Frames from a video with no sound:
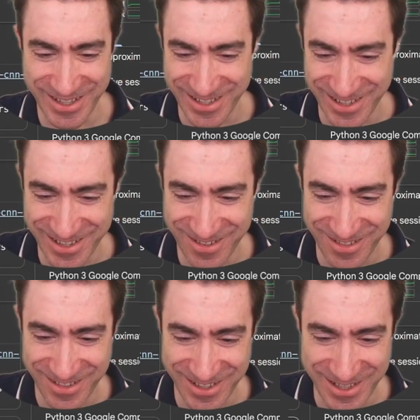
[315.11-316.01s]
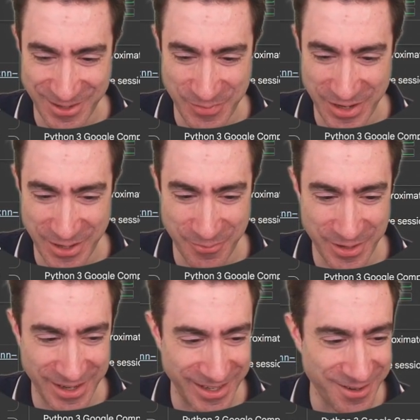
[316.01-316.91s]
is not going to survive
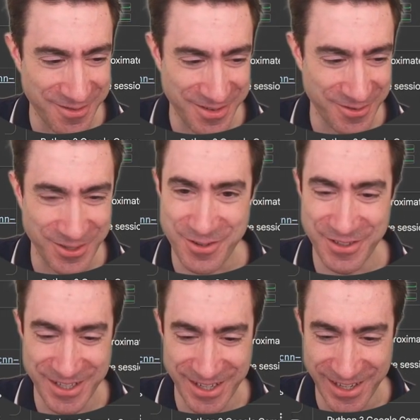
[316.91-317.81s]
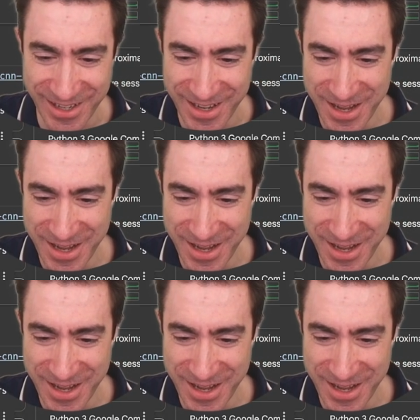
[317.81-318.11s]
your scrutiny.